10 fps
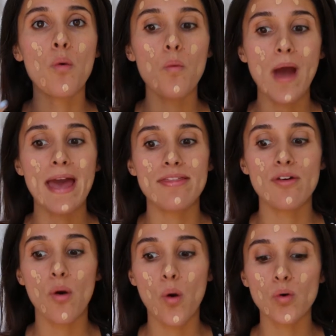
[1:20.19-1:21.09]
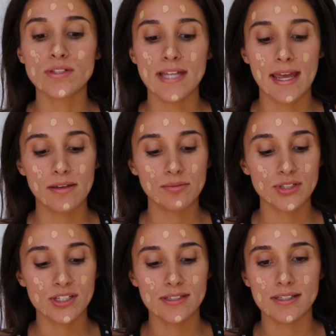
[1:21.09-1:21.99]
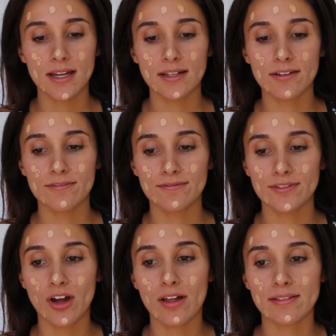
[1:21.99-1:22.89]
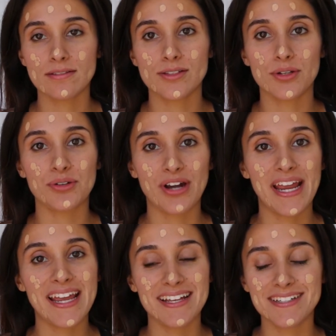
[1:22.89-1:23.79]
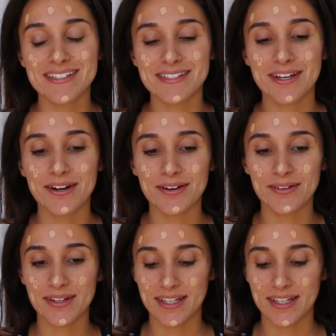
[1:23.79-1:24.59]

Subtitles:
wet the whole day, which is kind of not so great. So